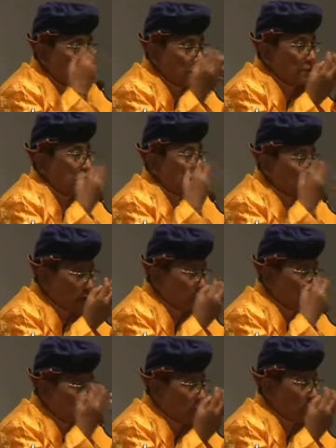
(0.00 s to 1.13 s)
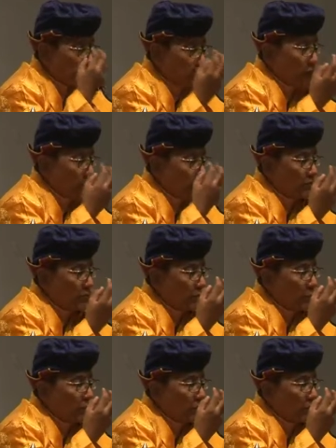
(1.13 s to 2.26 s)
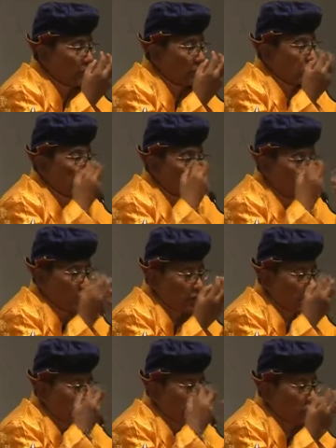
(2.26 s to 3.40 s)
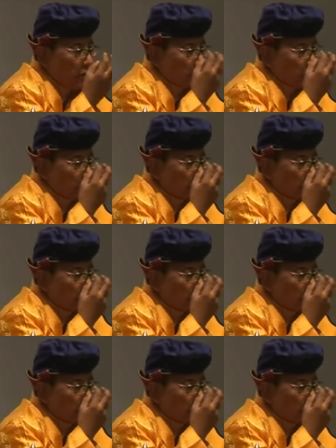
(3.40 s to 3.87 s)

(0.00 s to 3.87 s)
is really working now. So when it works,